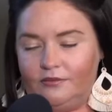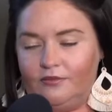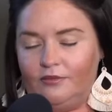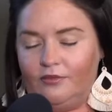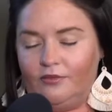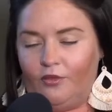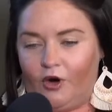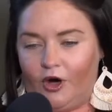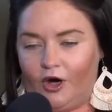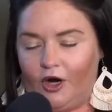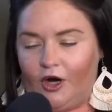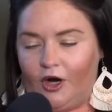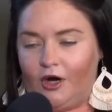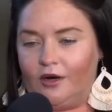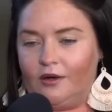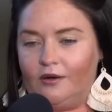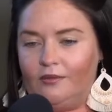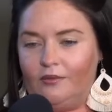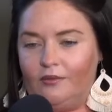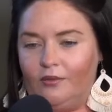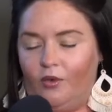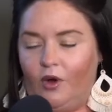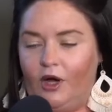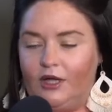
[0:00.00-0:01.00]

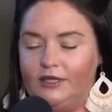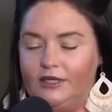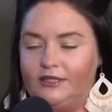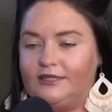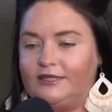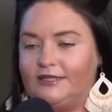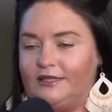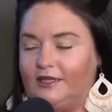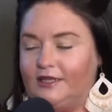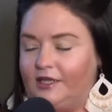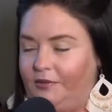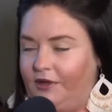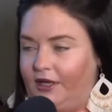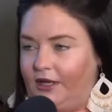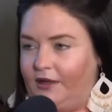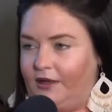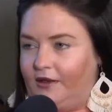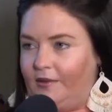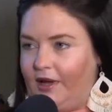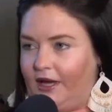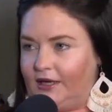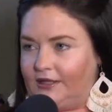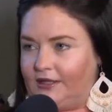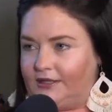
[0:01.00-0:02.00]
were one sleeping in
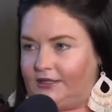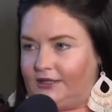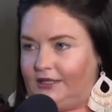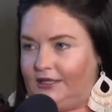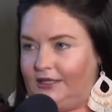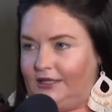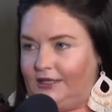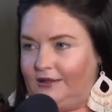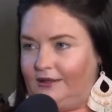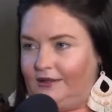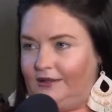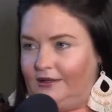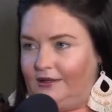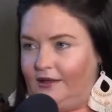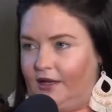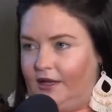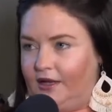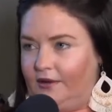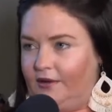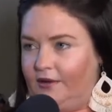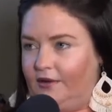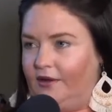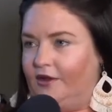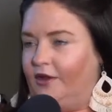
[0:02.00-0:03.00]
the back seat
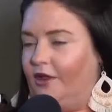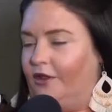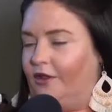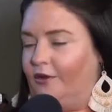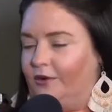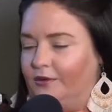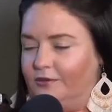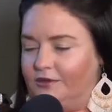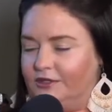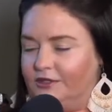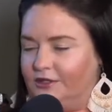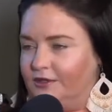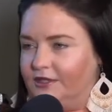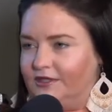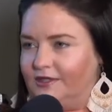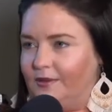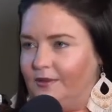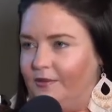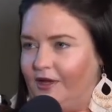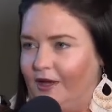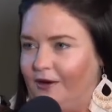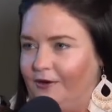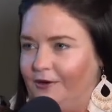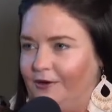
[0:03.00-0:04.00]
and the other one was doing
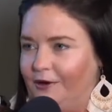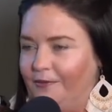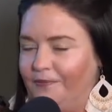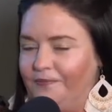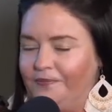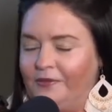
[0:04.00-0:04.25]
something, I don't know.